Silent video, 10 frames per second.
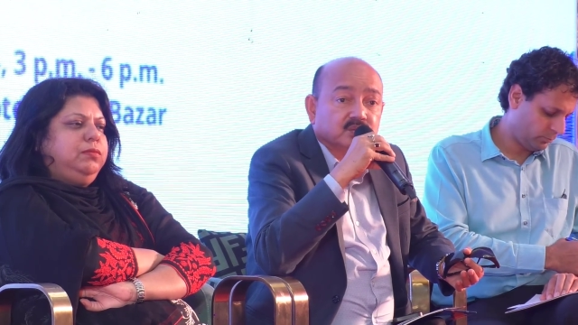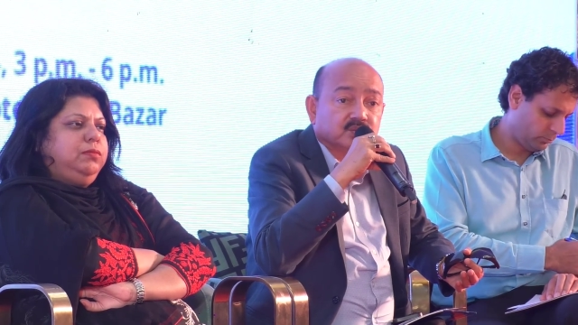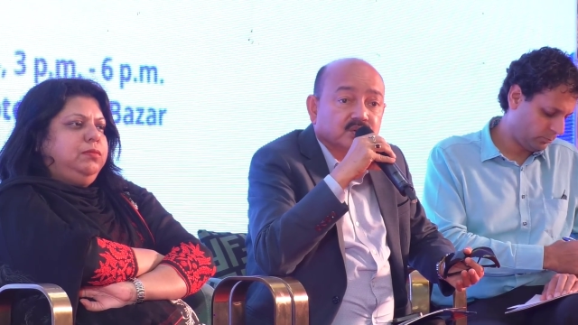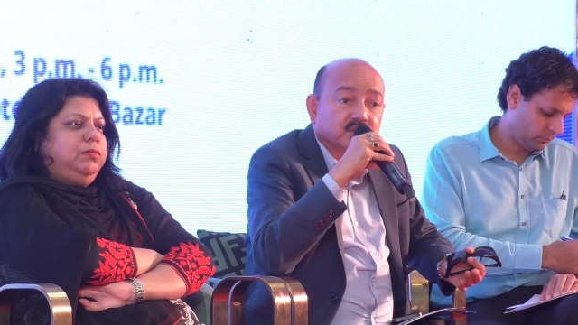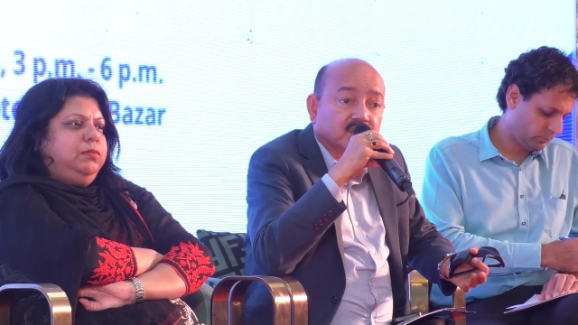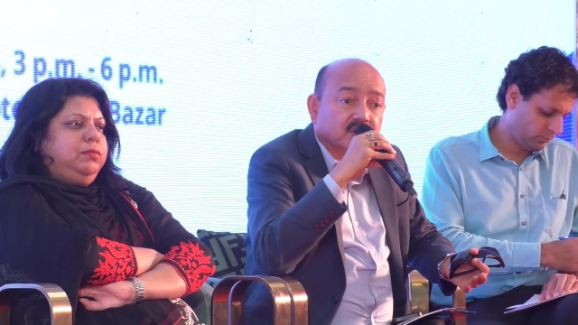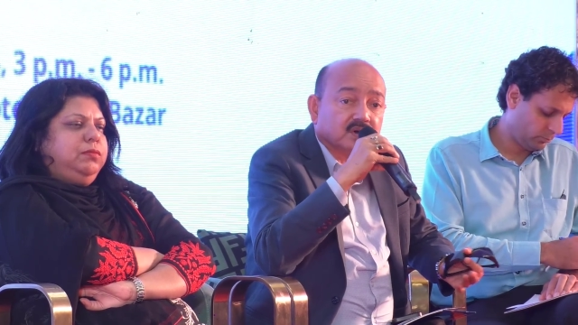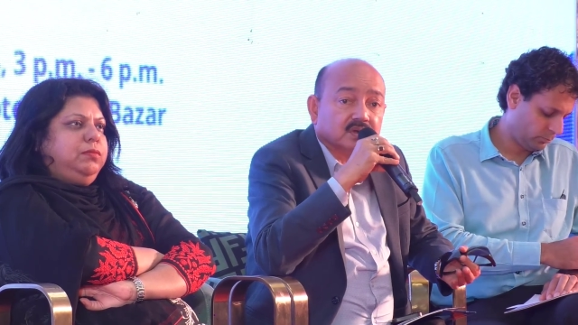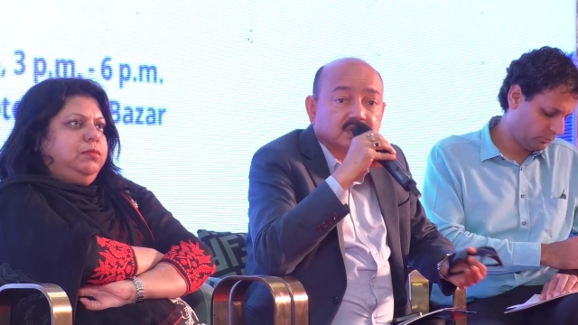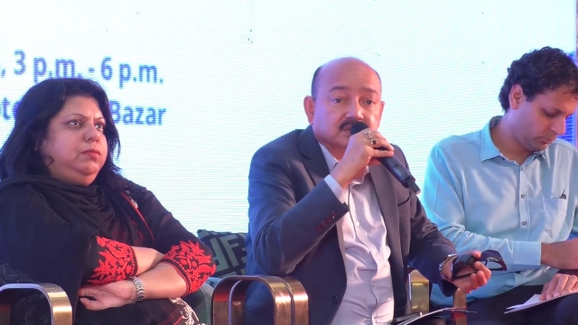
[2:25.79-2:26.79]
Speaker 1: We all
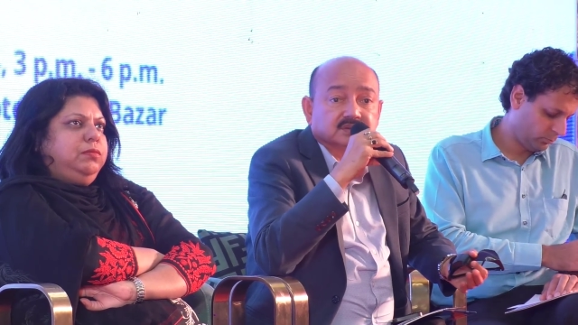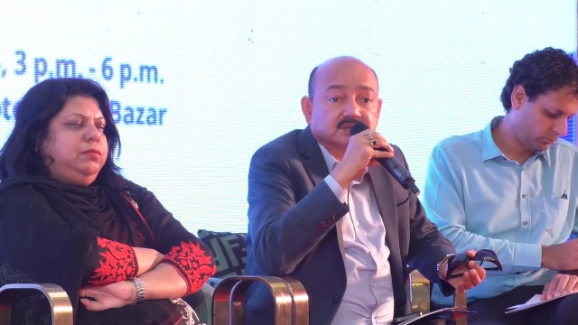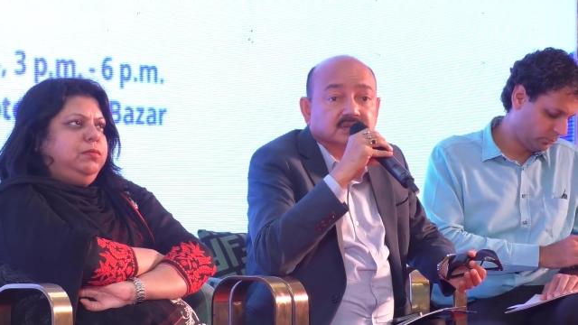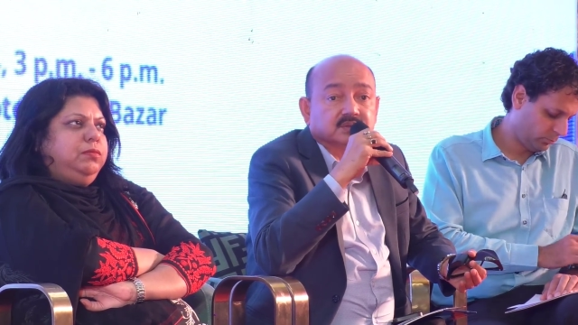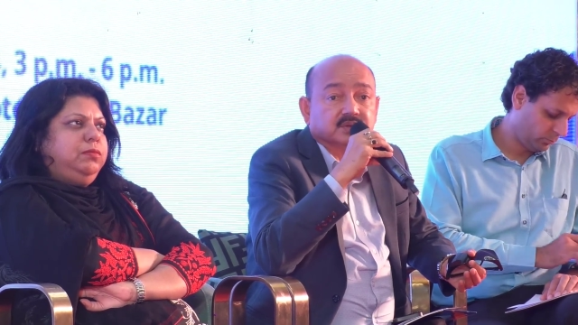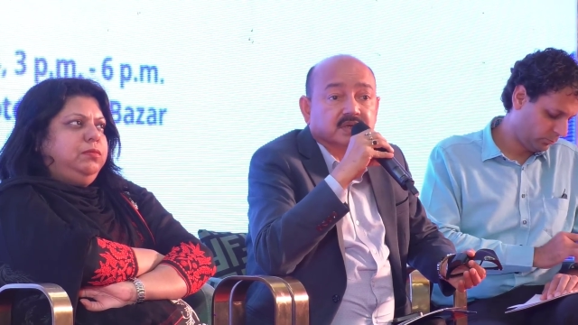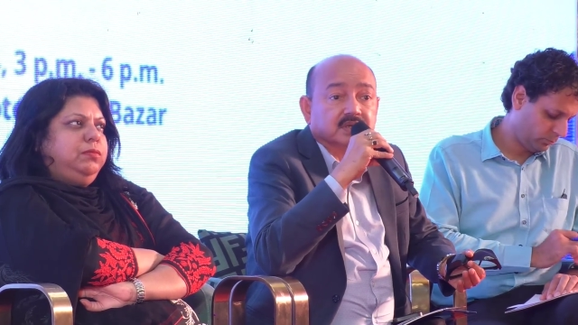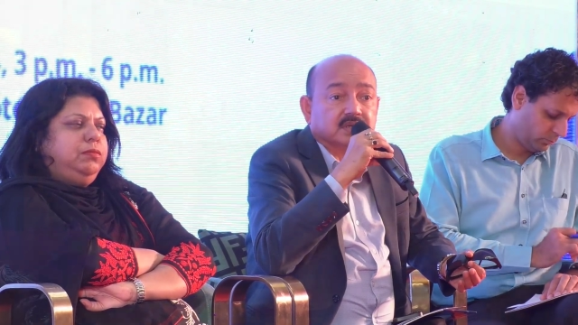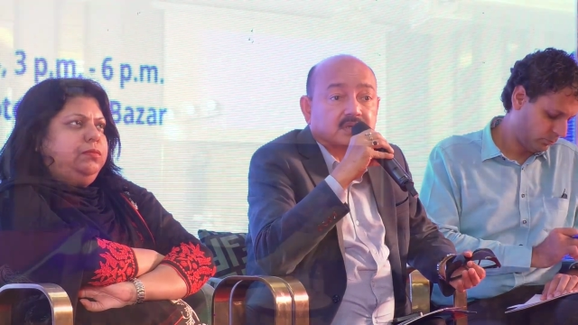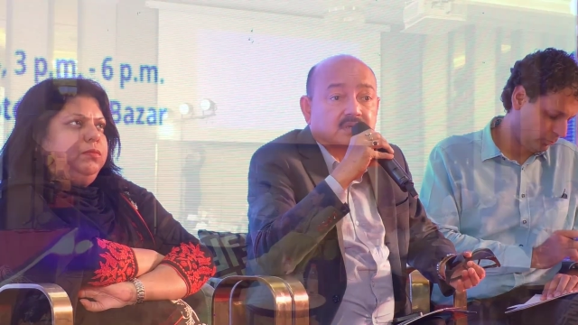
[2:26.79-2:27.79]
need to sit together.